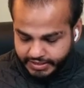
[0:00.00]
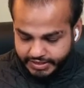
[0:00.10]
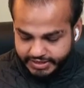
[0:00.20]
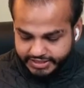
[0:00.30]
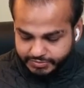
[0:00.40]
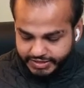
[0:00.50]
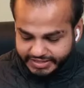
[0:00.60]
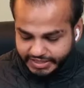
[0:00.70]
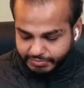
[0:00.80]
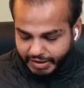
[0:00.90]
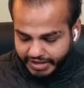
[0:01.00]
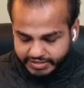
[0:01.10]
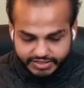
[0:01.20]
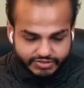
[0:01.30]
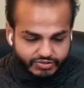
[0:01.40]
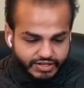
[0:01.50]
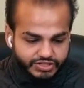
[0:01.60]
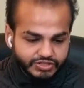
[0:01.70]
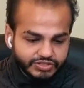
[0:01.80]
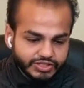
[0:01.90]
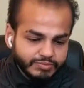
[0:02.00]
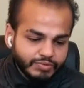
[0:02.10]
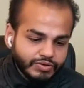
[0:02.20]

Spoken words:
Is this basically balancing relationship